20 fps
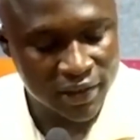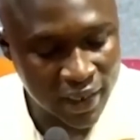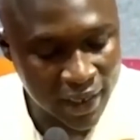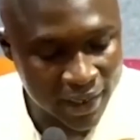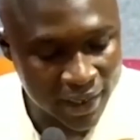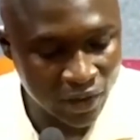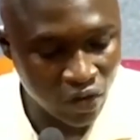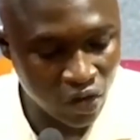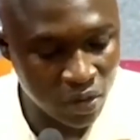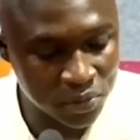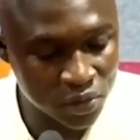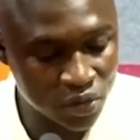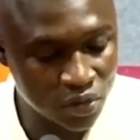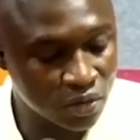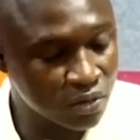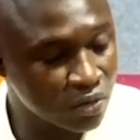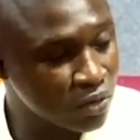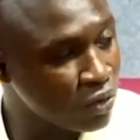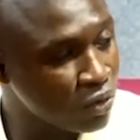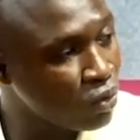Jammeh
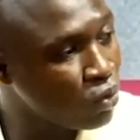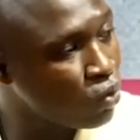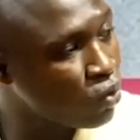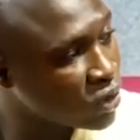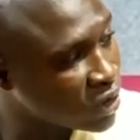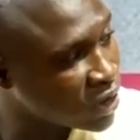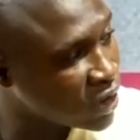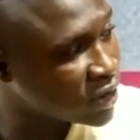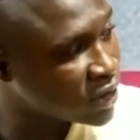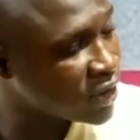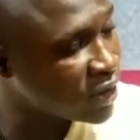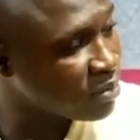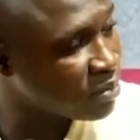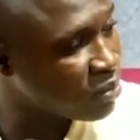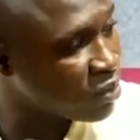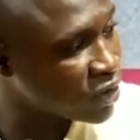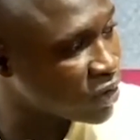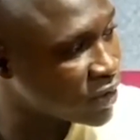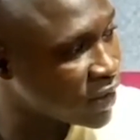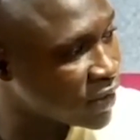Commission was a state
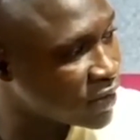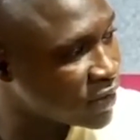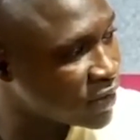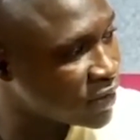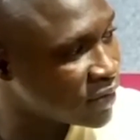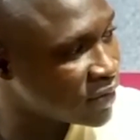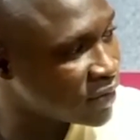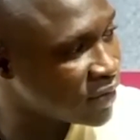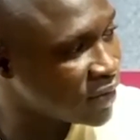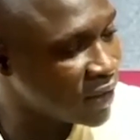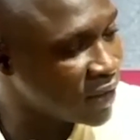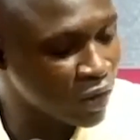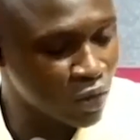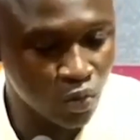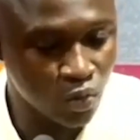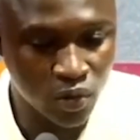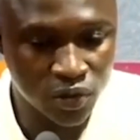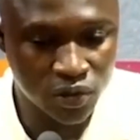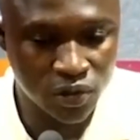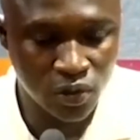process. It
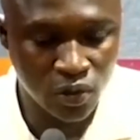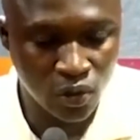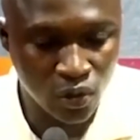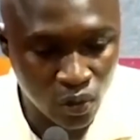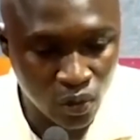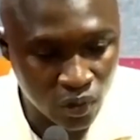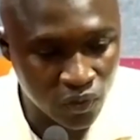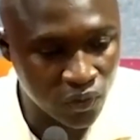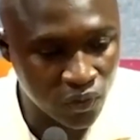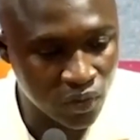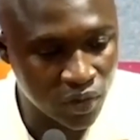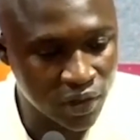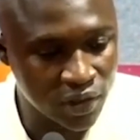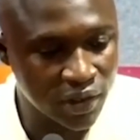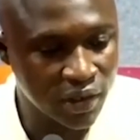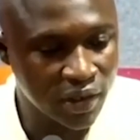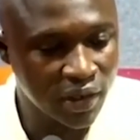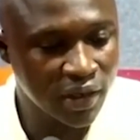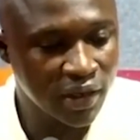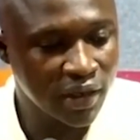was
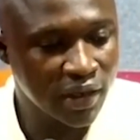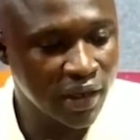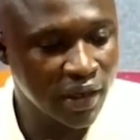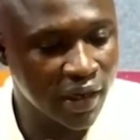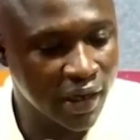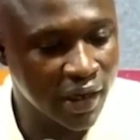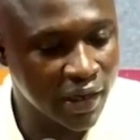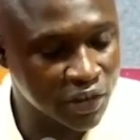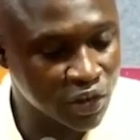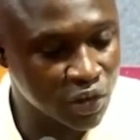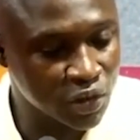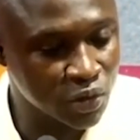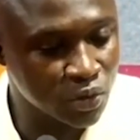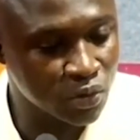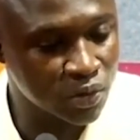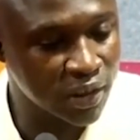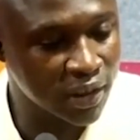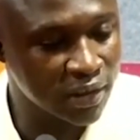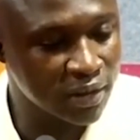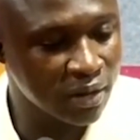lawfully
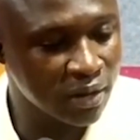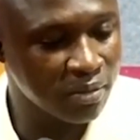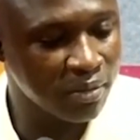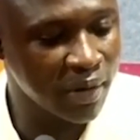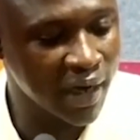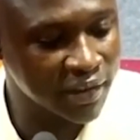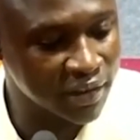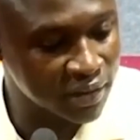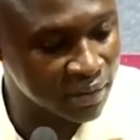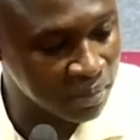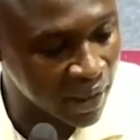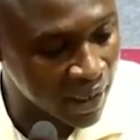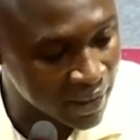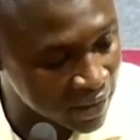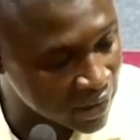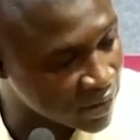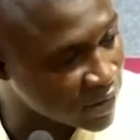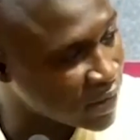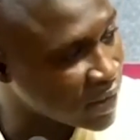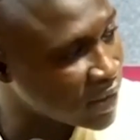instituted by
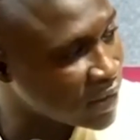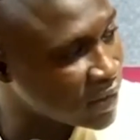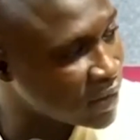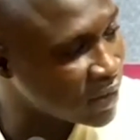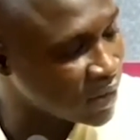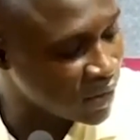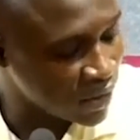the state.